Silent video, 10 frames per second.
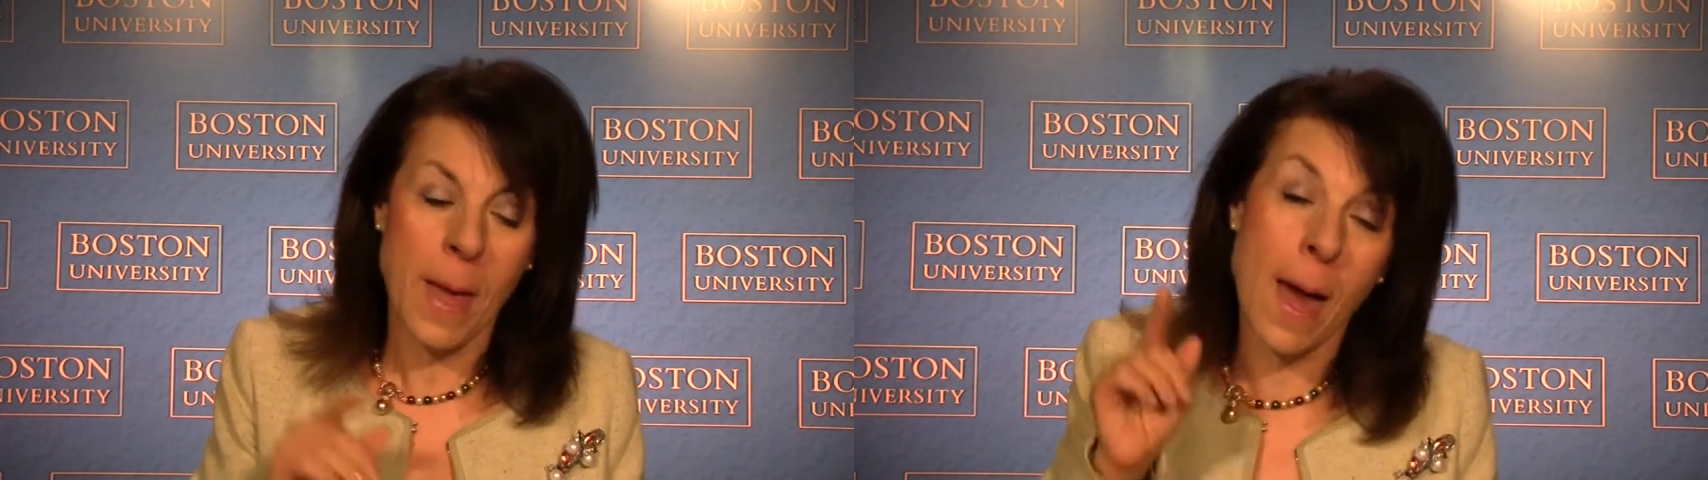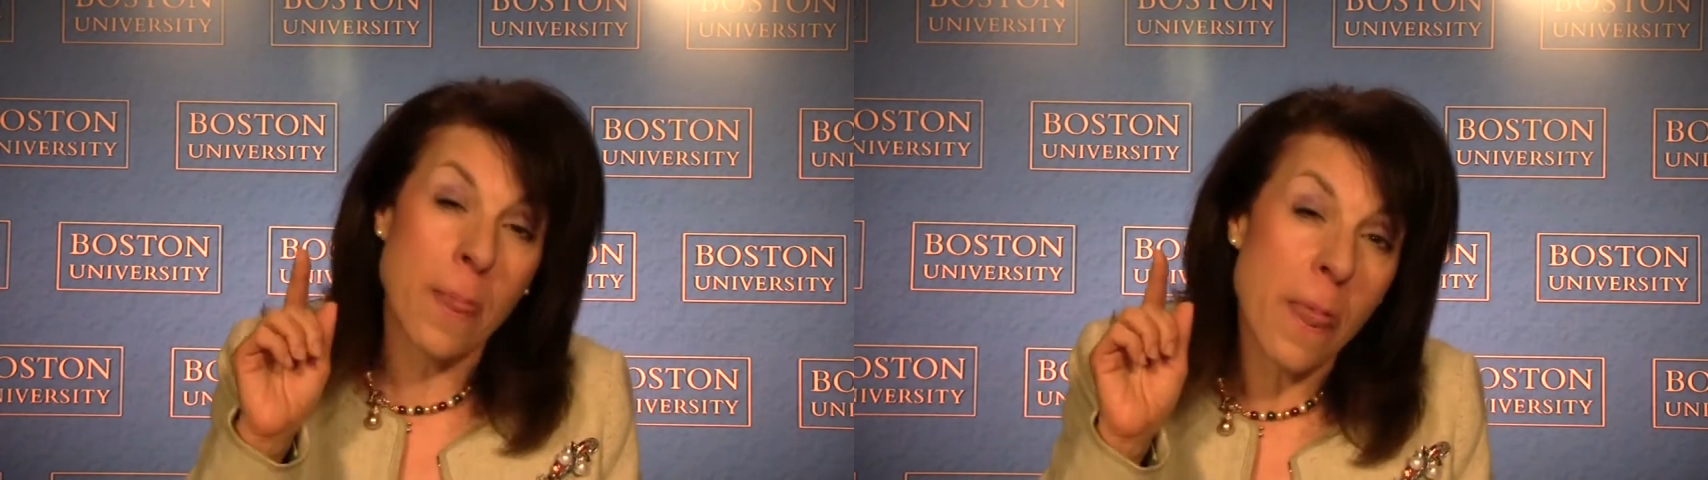
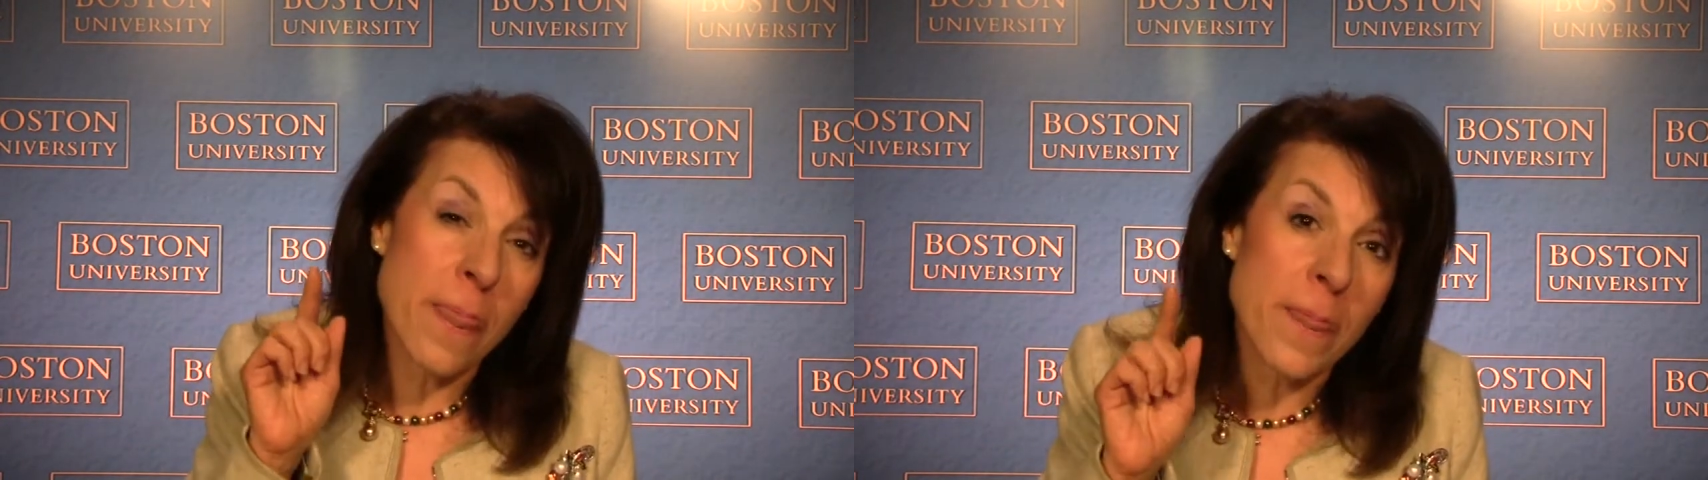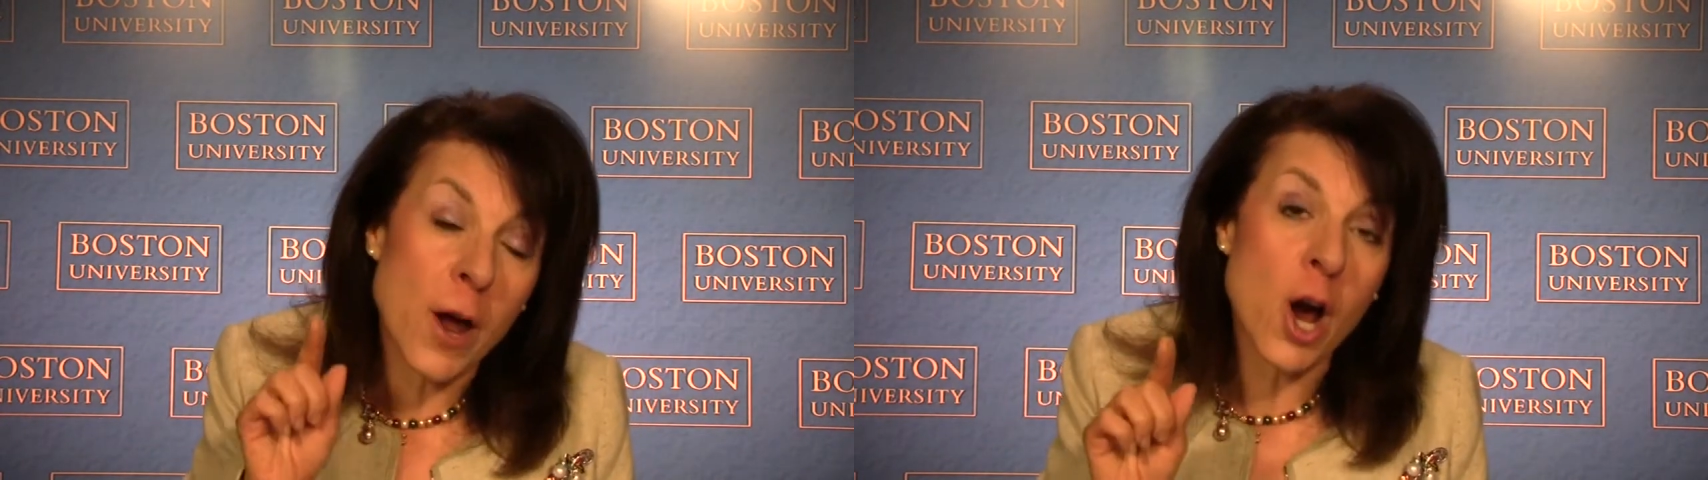And the
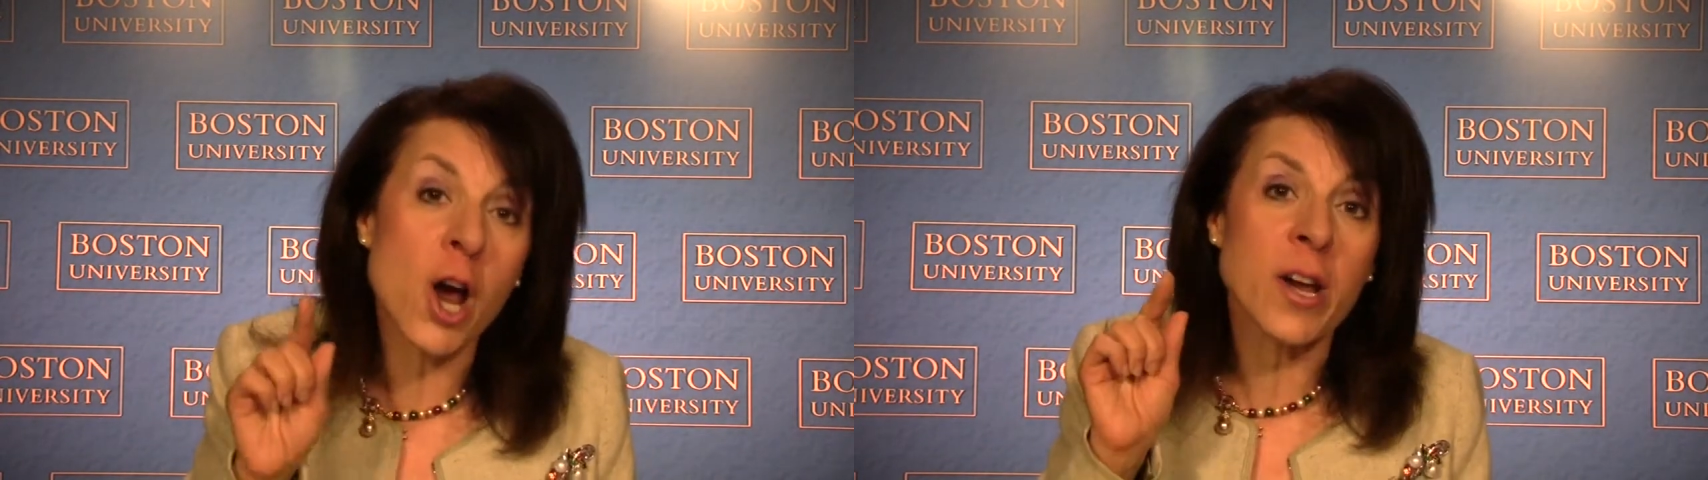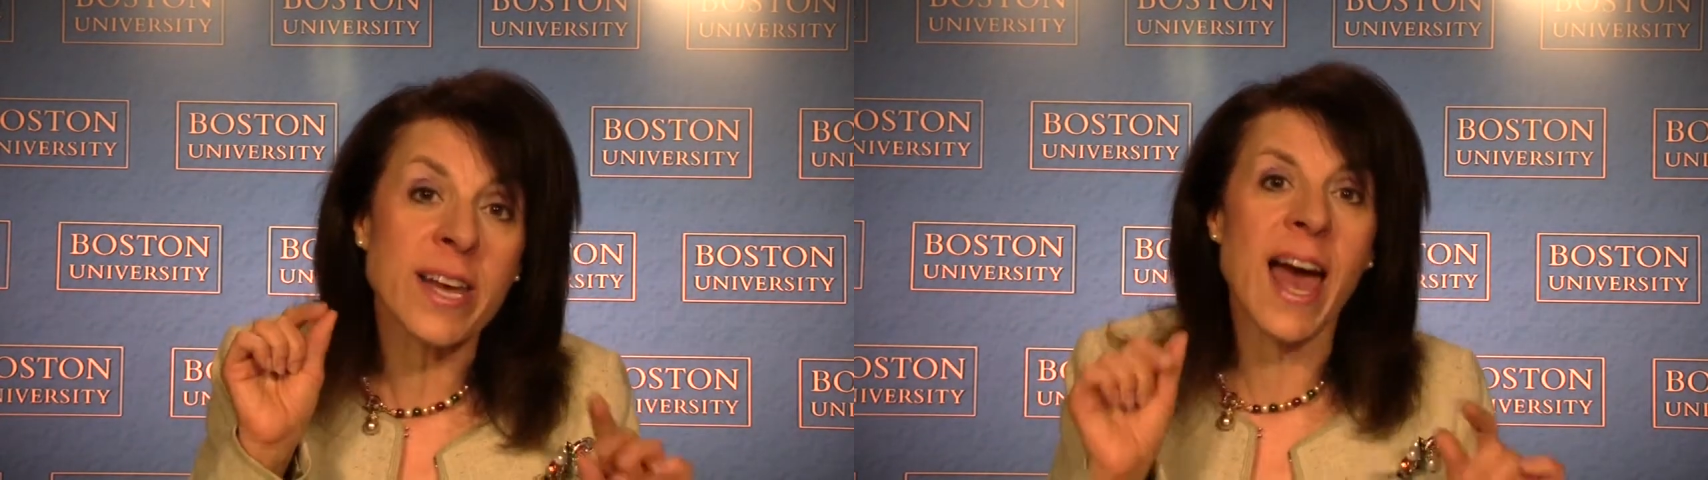
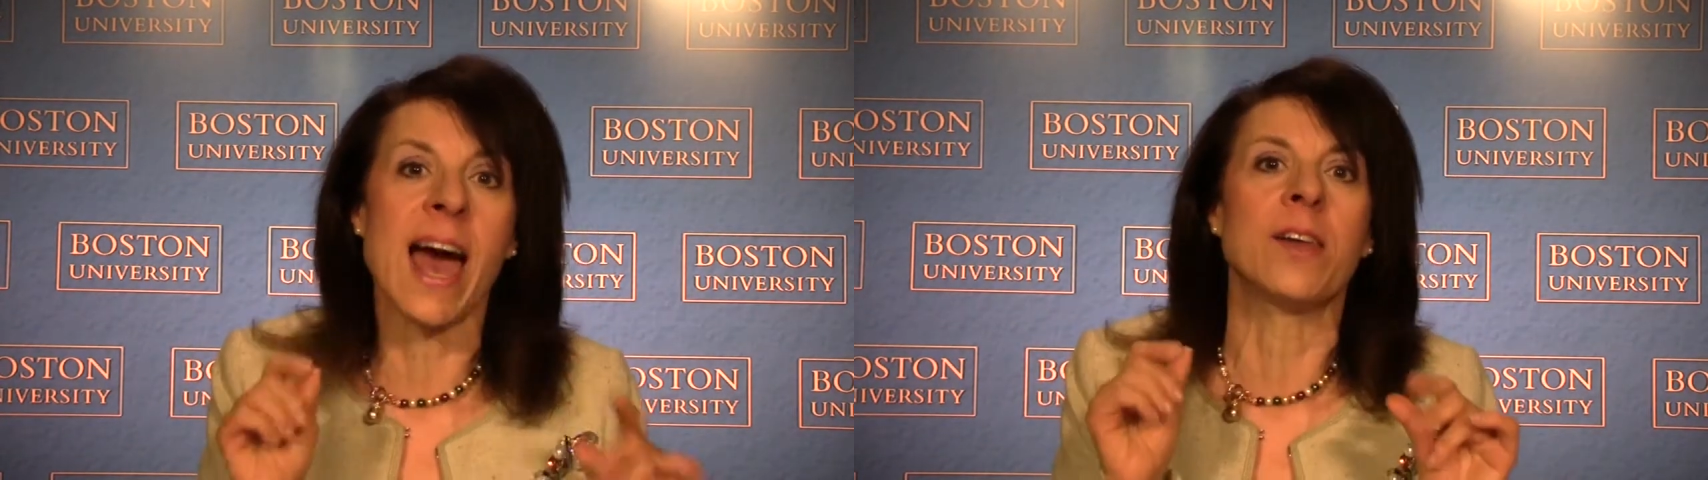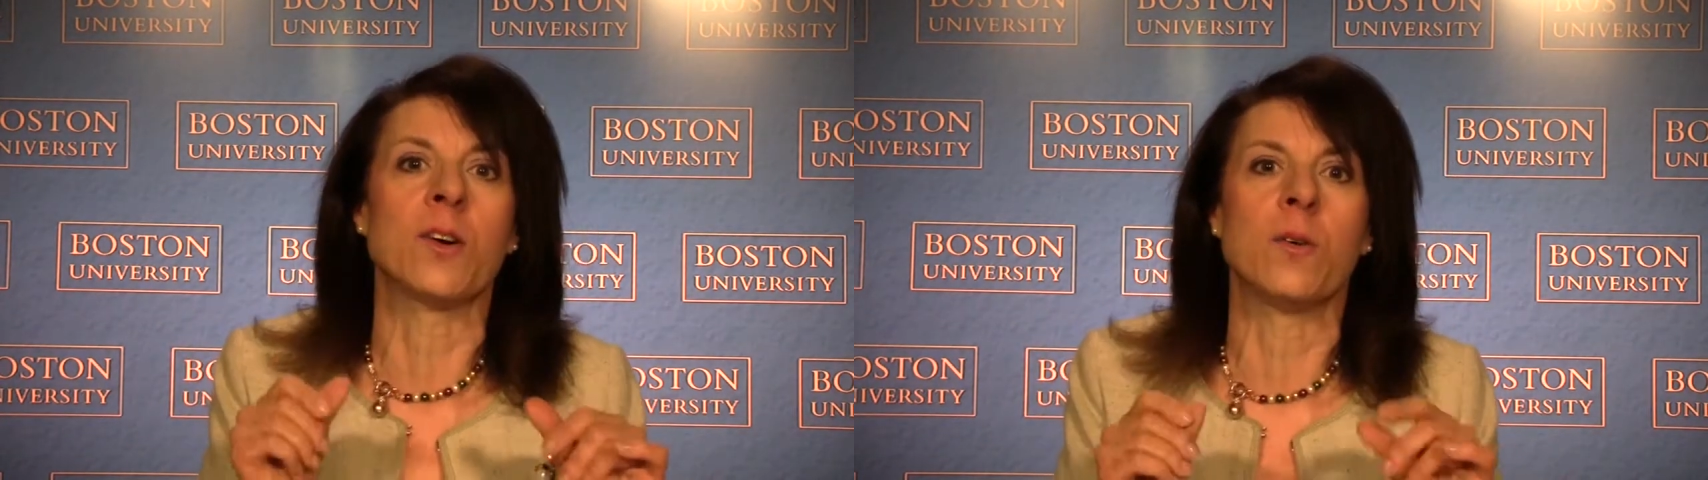third
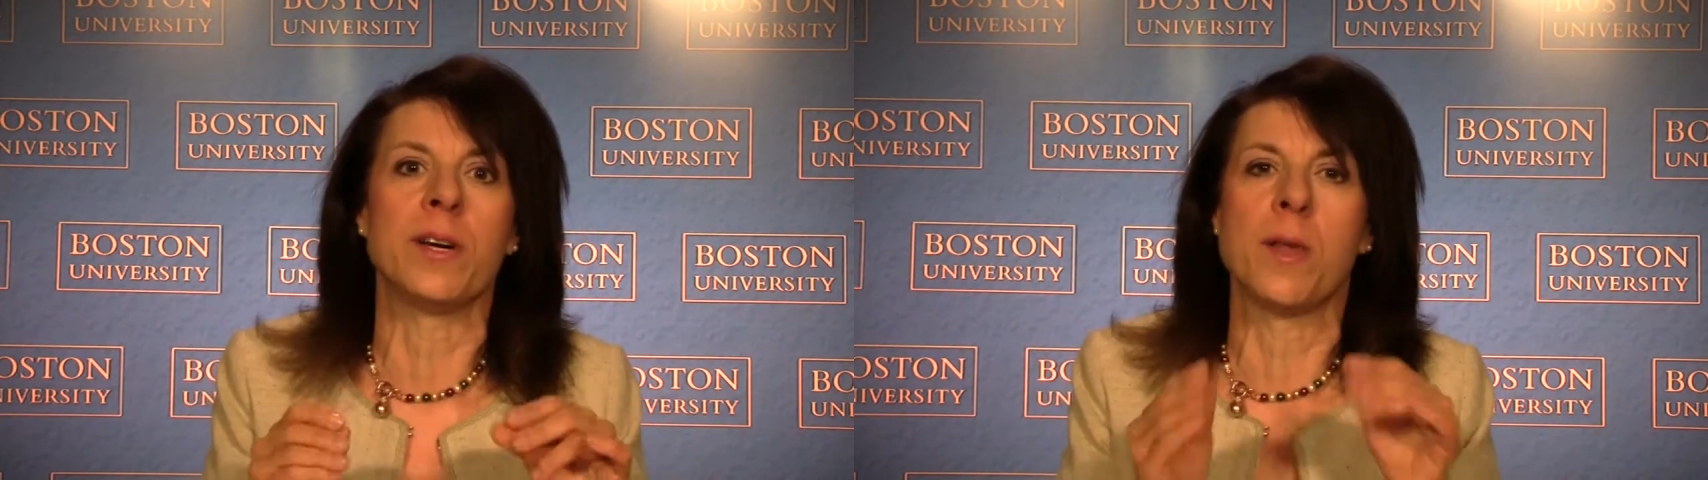category,